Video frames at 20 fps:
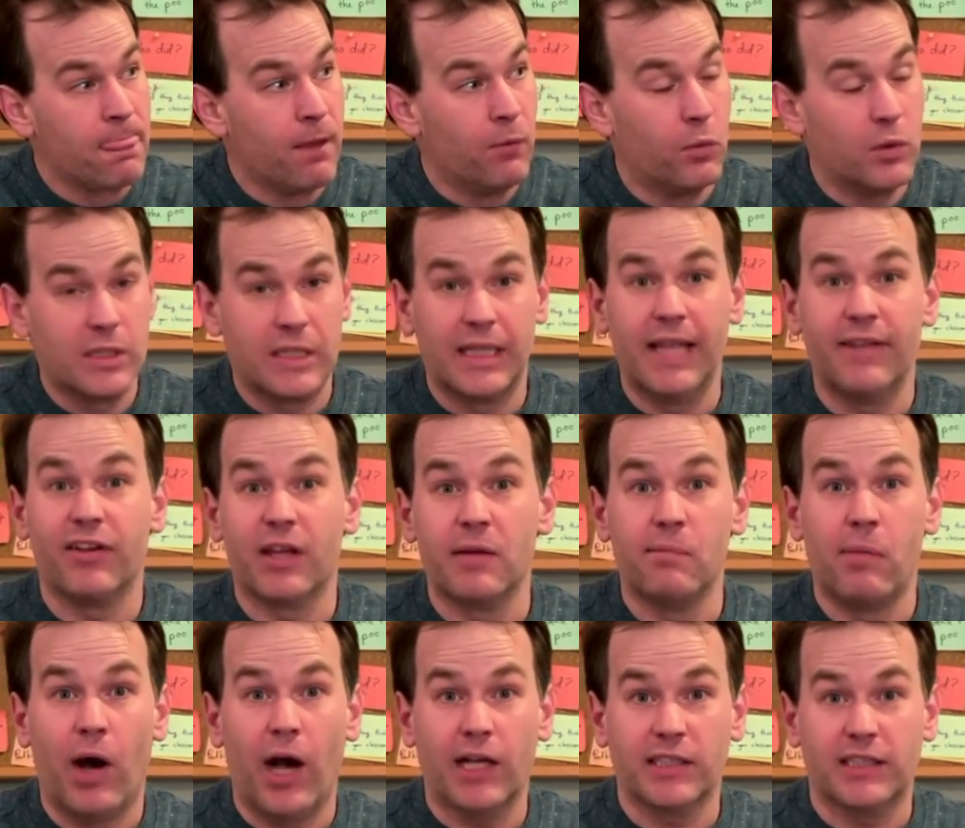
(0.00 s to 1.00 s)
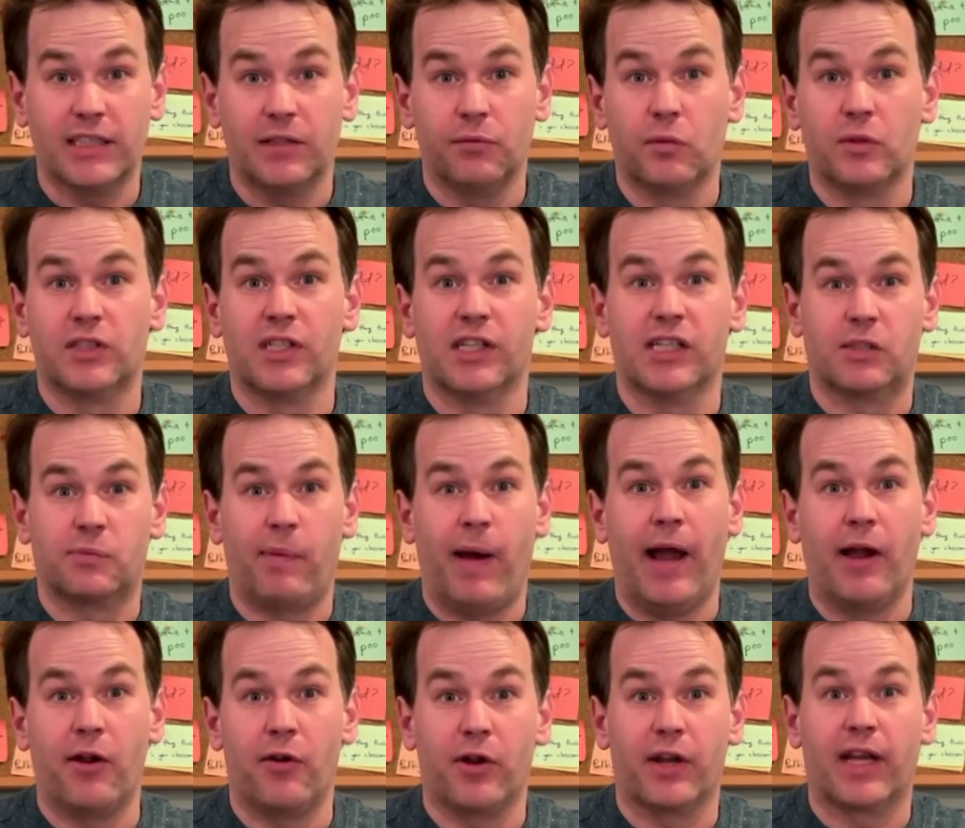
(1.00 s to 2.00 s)
was living in Boston, was an
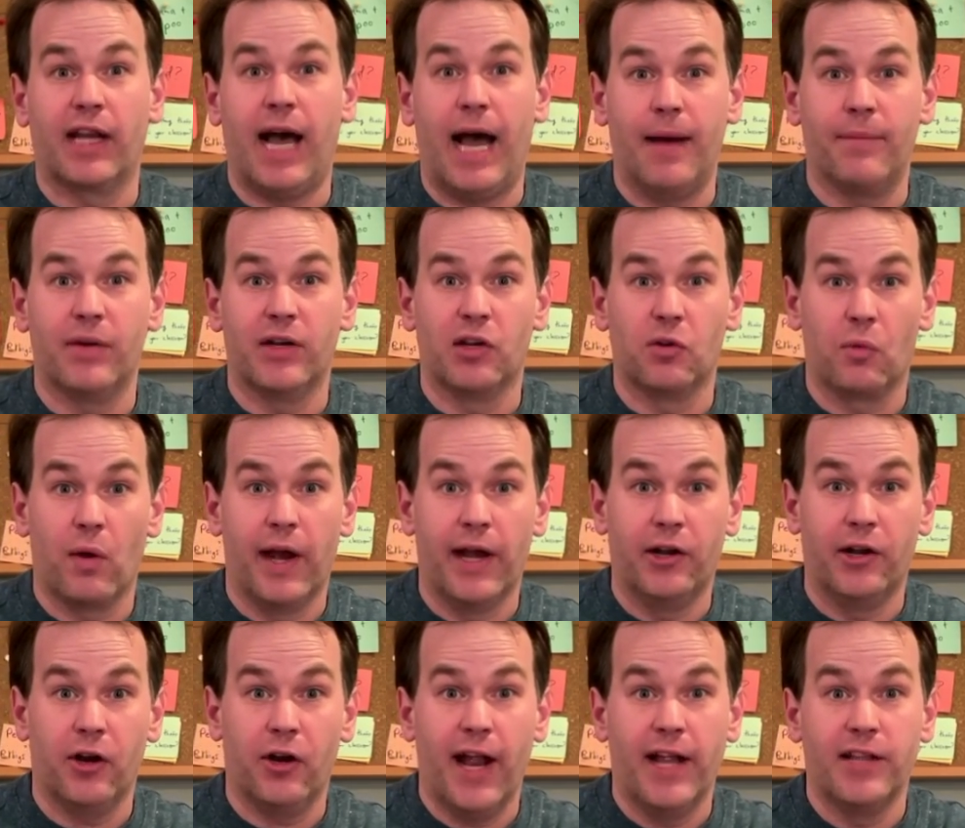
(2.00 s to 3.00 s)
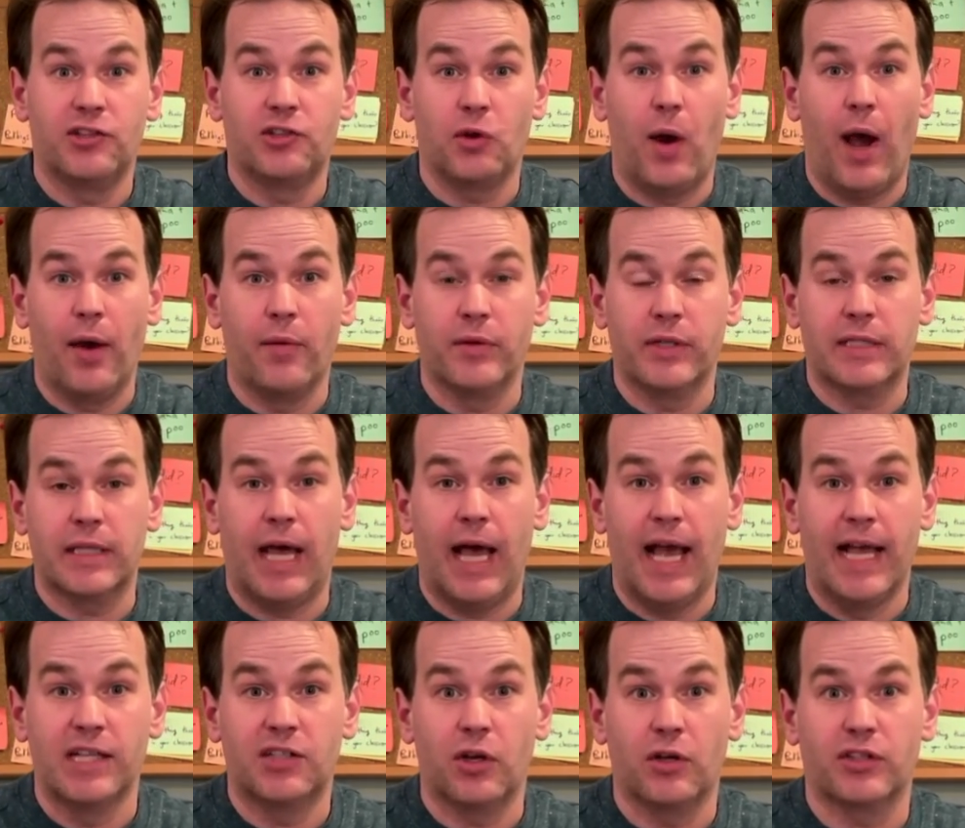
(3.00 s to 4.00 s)
aspiring comedy writer, and so I was
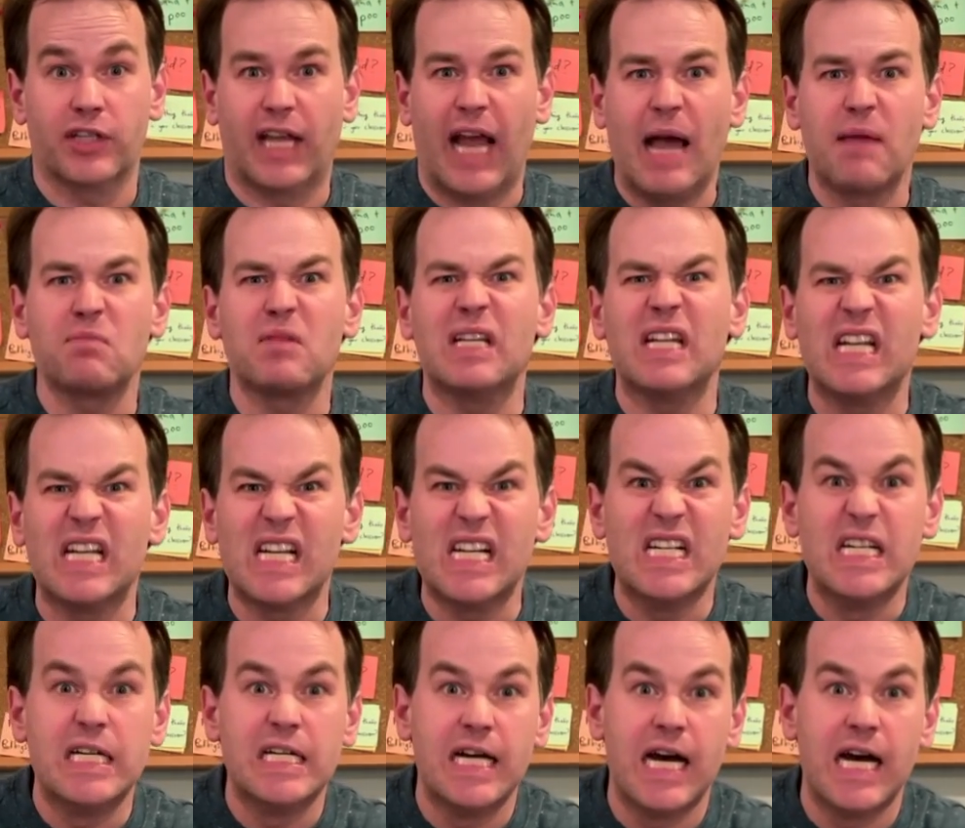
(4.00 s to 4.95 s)
and so I was like, I'm gonna,